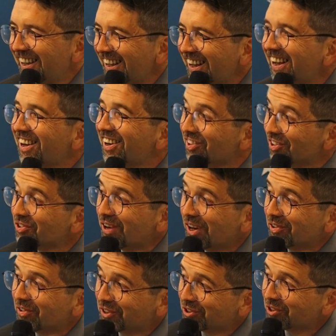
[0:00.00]
Ah, oh
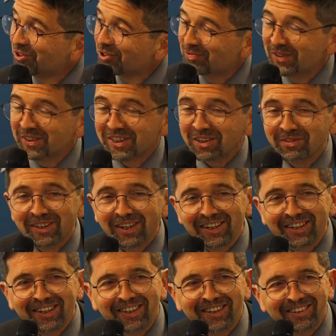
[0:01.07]
wow, so you speak some
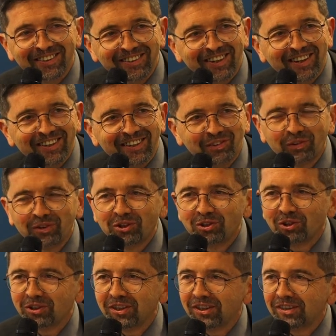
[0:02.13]
Italian, great. Yeah, we will
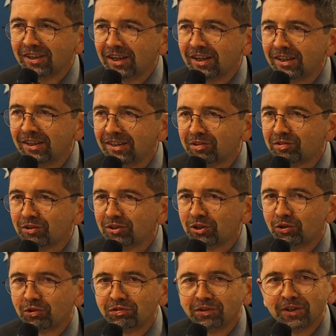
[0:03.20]
talk in Italian later for the
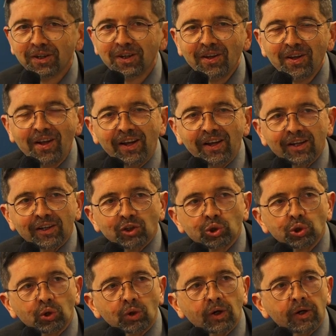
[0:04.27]
coffee.
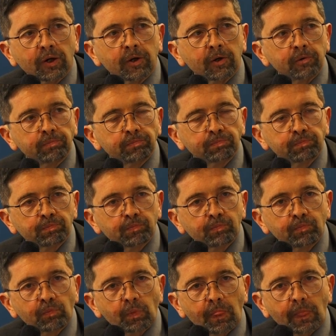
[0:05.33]
So,
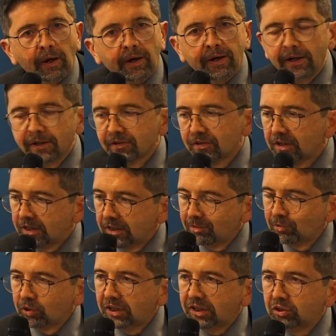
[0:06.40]
um, as uh, the
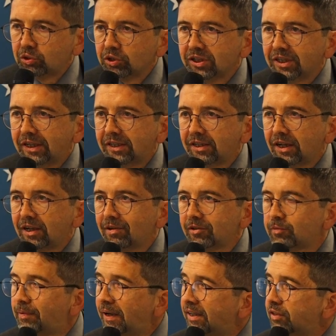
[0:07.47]
moderator said, I
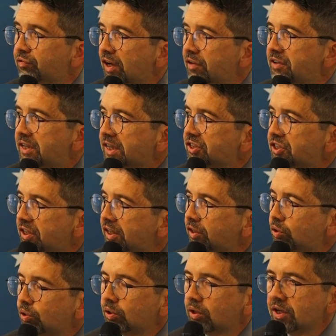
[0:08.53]
spent five years in
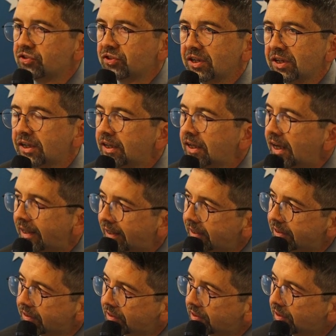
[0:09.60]
NATO as an
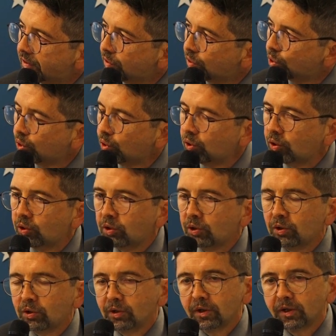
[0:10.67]
analyst.
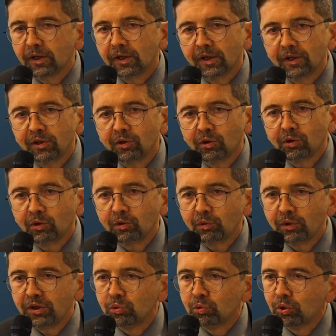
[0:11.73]
So, uh, you know,
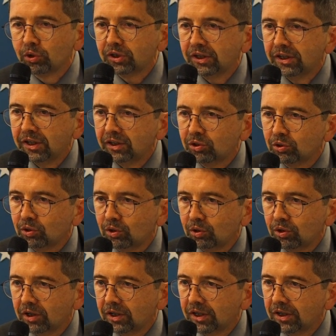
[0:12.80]
when you work in
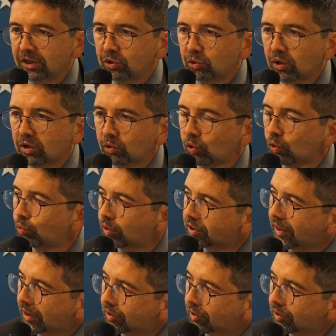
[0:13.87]
NATO, uh, you are always